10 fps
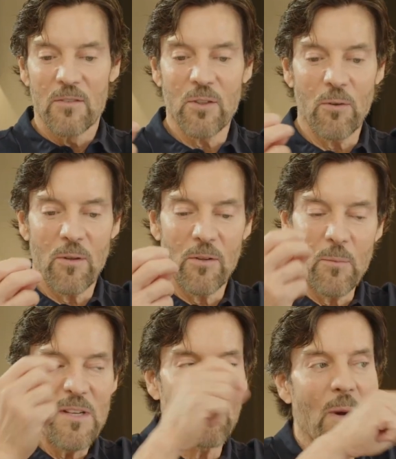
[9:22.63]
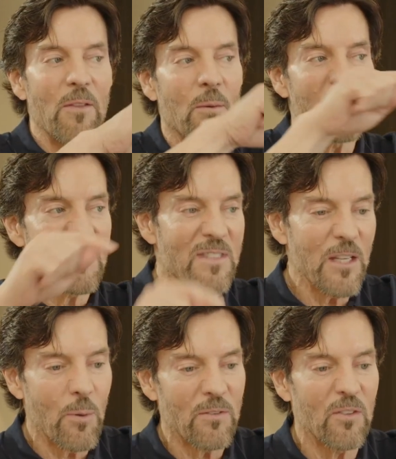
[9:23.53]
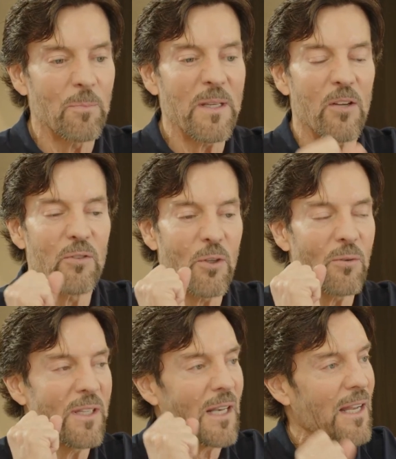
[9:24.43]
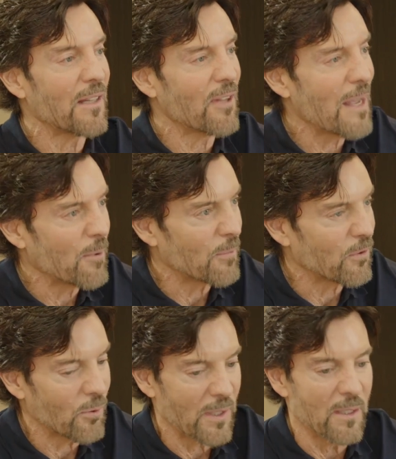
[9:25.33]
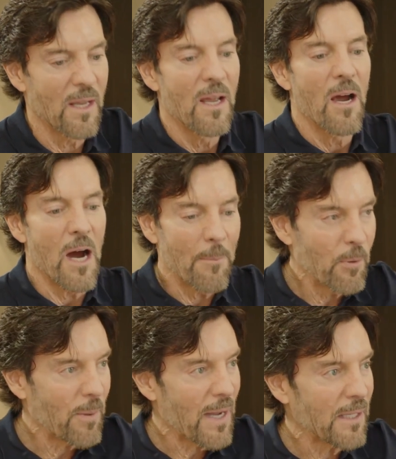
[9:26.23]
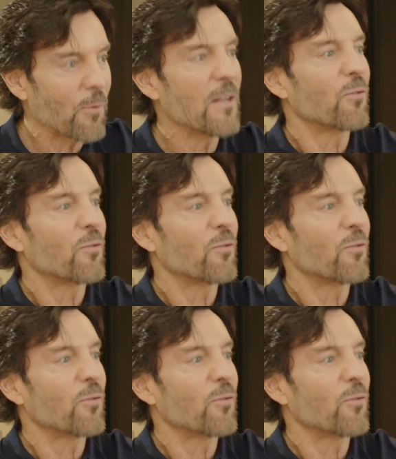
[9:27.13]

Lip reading: So the reason why they're in the sequence is because you don't need a lot of time in between. Upper body, right?